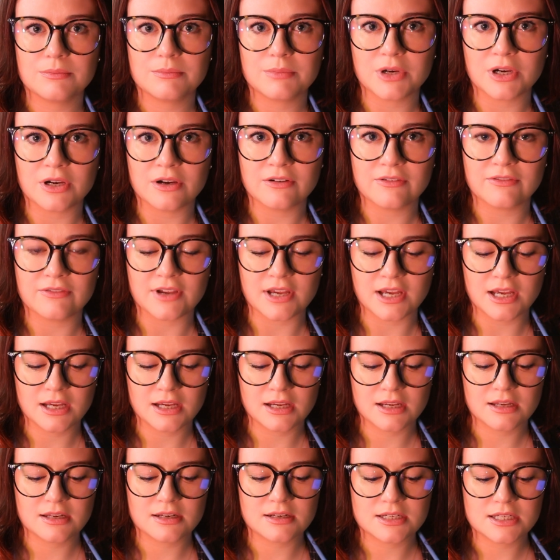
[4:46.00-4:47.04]

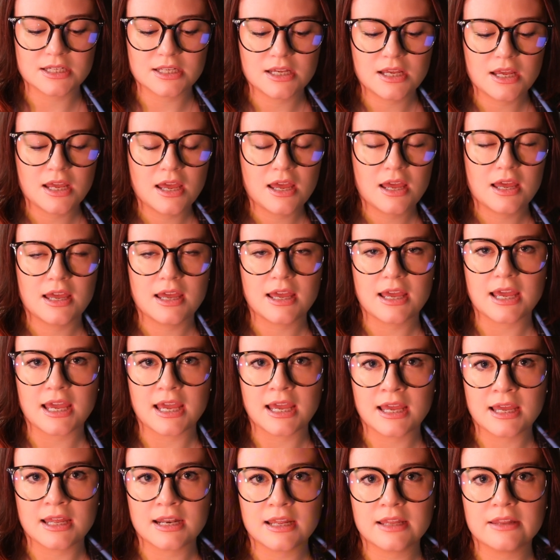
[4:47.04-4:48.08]
Perfect.
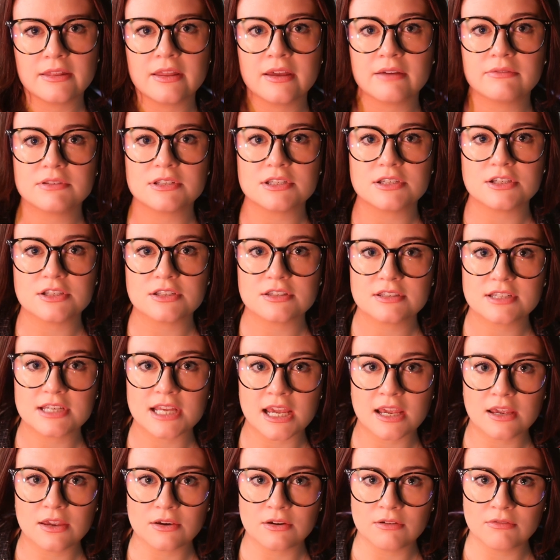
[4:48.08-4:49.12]
And I'd love to just
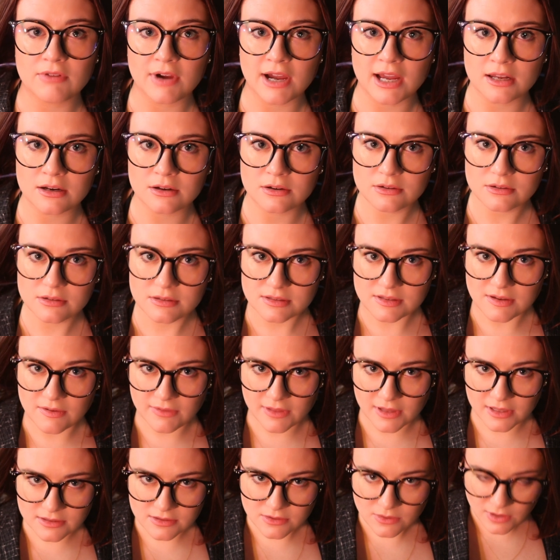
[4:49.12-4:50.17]
take your vitals,
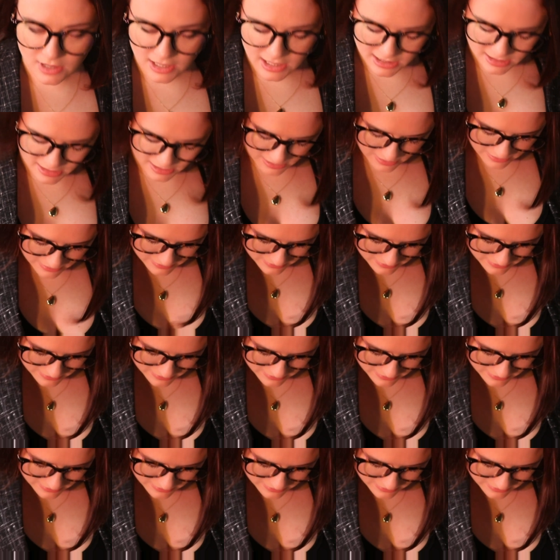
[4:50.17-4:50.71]
if that's okay.